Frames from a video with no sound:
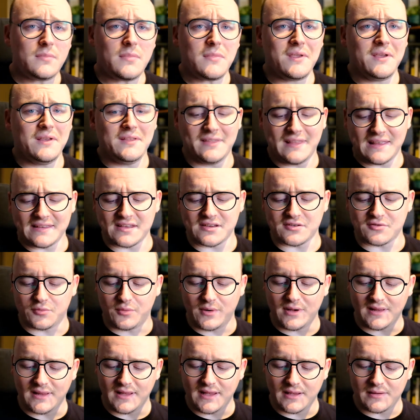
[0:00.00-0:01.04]
This is
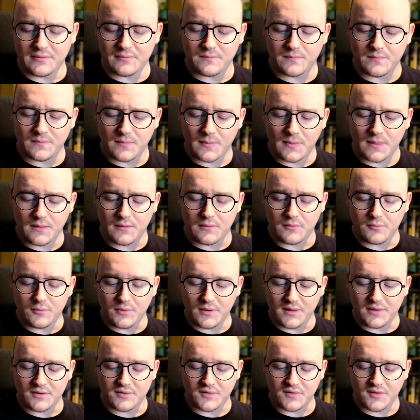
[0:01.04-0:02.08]
really, really
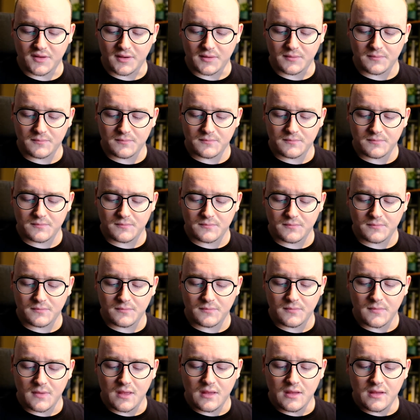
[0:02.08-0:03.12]
interesting.
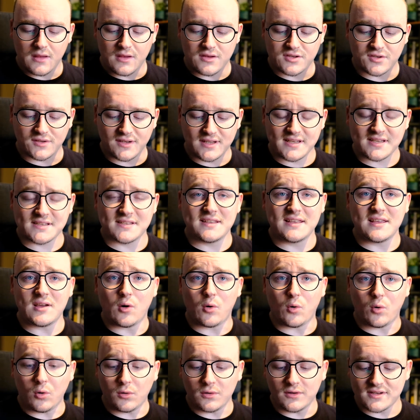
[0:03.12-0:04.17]
So this is the
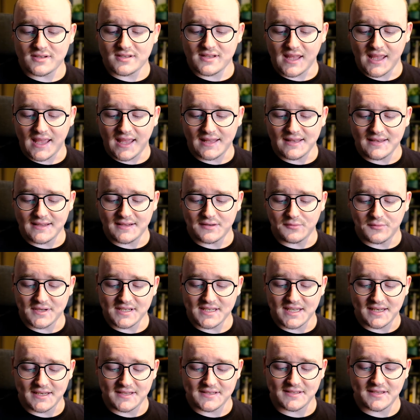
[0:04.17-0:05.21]
oldest Indian
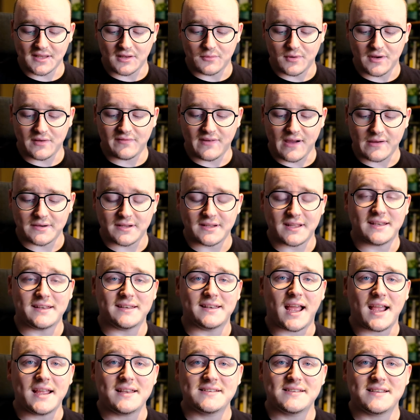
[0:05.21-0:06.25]
whiskey distillery, founded in
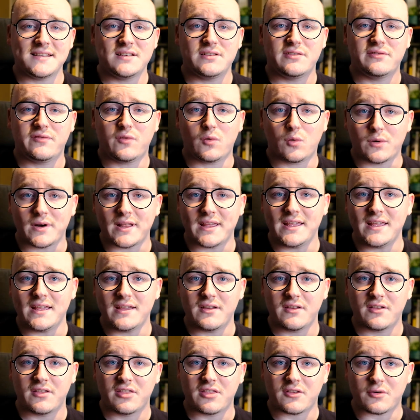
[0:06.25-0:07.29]

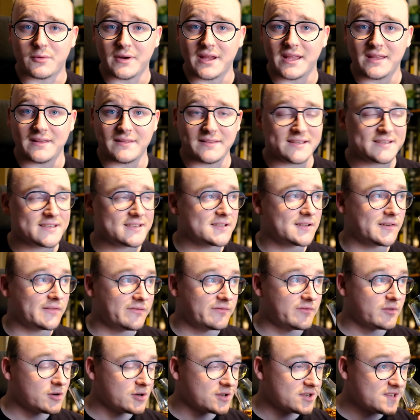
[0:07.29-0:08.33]
1943. This is the
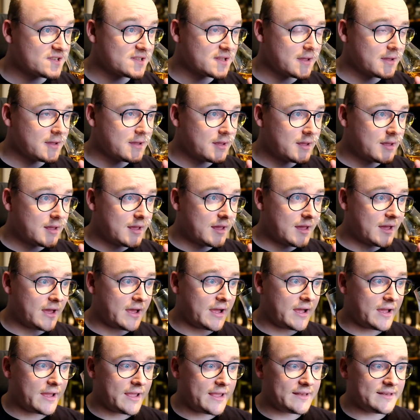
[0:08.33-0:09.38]
first
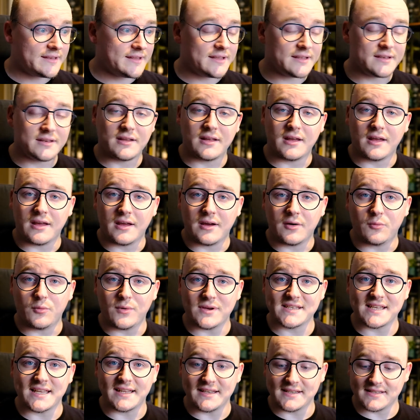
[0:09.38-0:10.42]
Indian
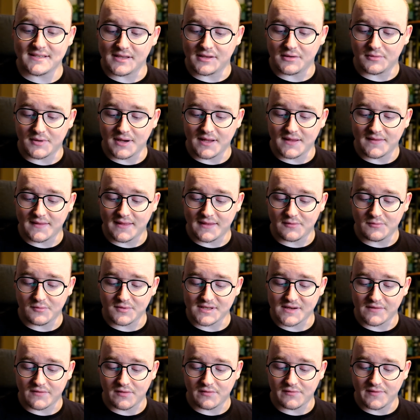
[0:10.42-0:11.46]
whiskey distillery that was
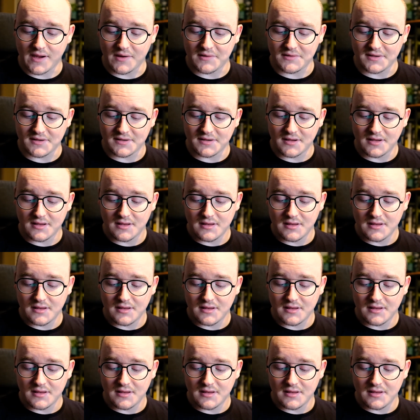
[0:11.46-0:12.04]
ever founded.